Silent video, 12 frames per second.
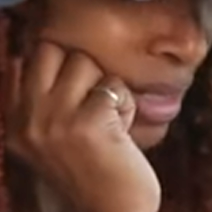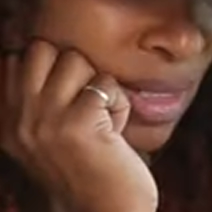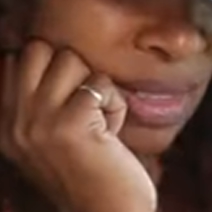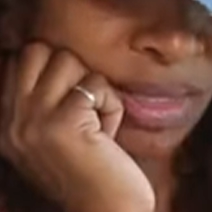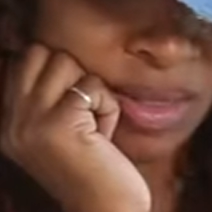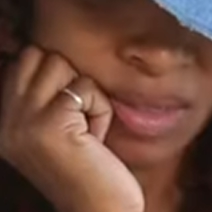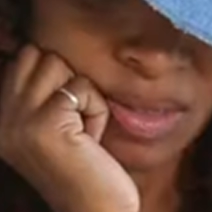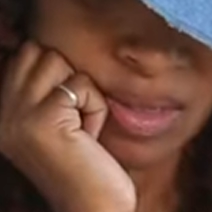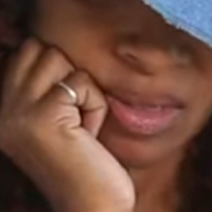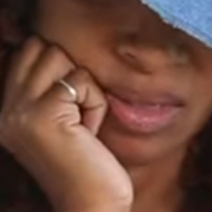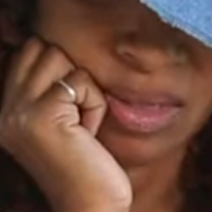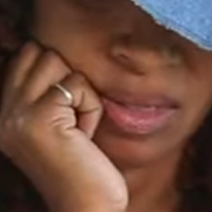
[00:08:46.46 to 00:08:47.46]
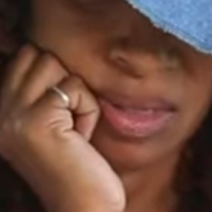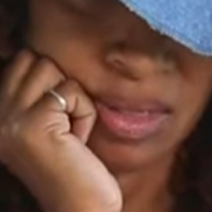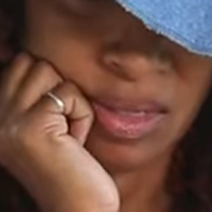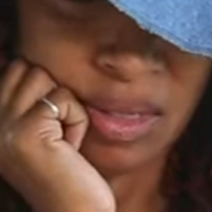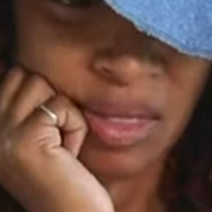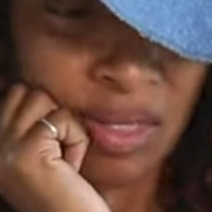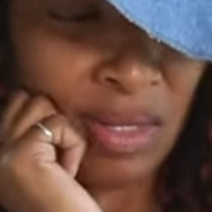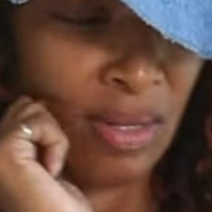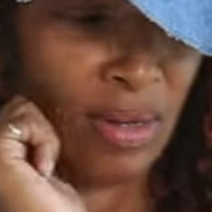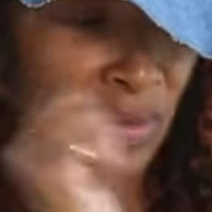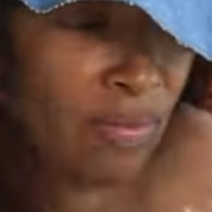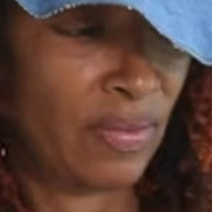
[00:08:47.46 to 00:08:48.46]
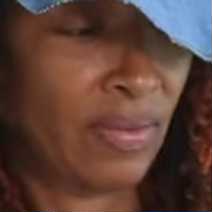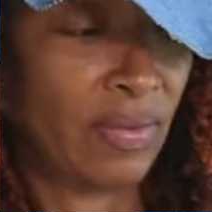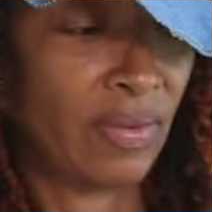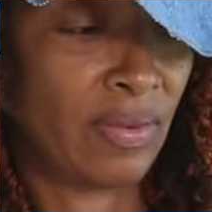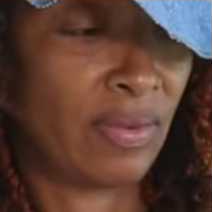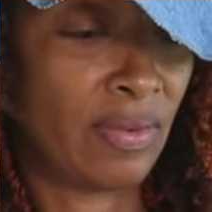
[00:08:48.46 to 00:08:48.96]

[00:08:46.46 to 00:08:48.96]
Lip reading: Nothing is said.